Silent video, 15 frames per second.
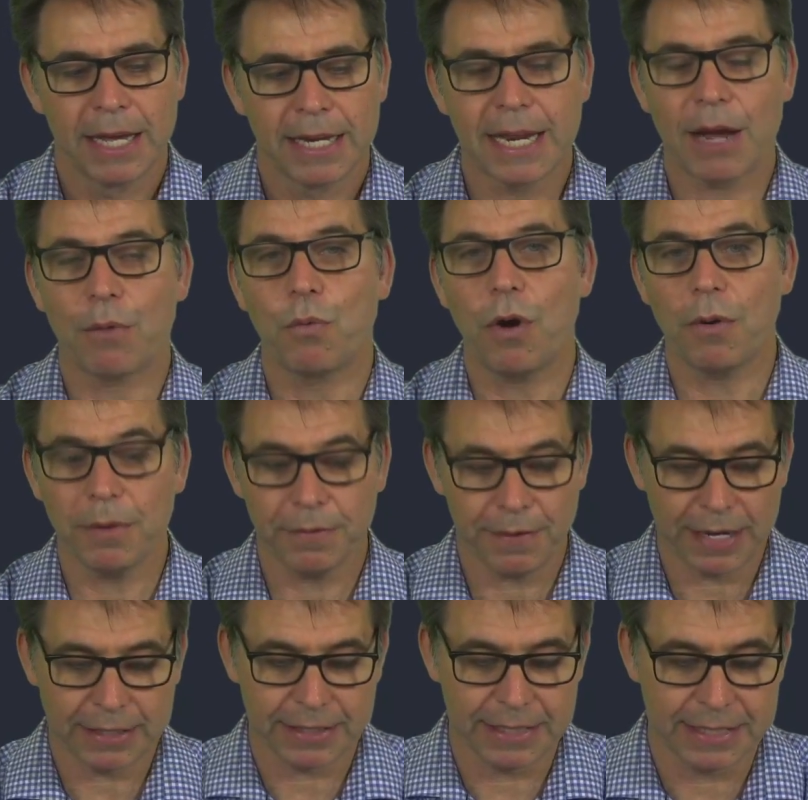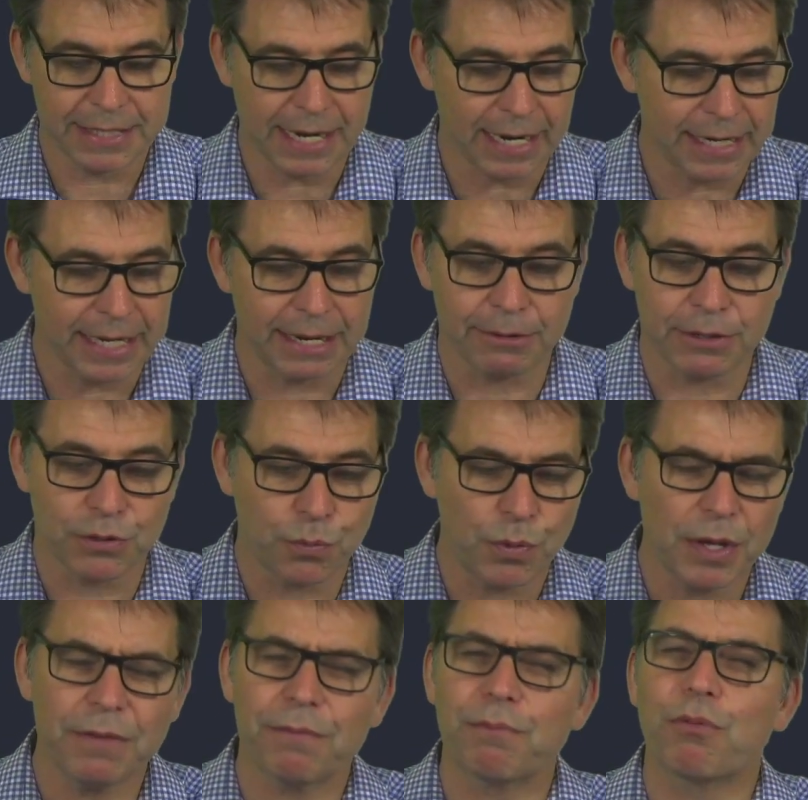Now, what we've actually done here is
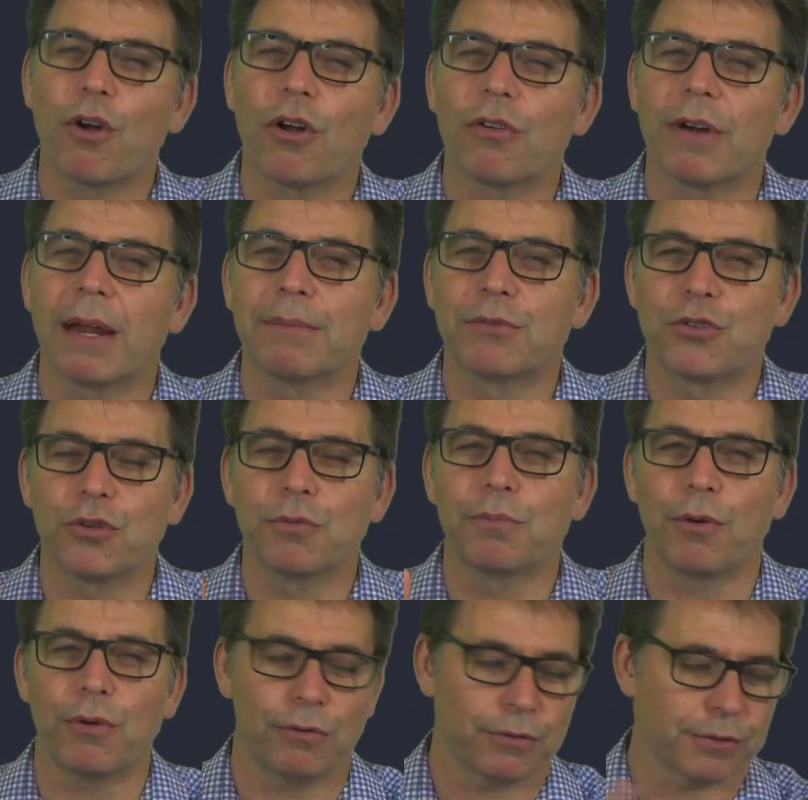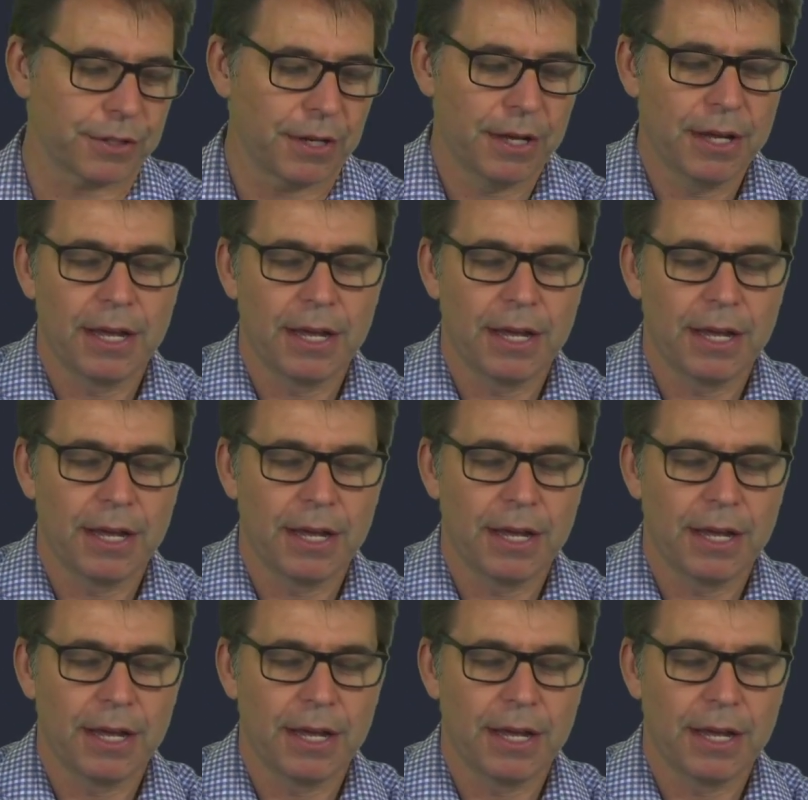we've programmed two balls.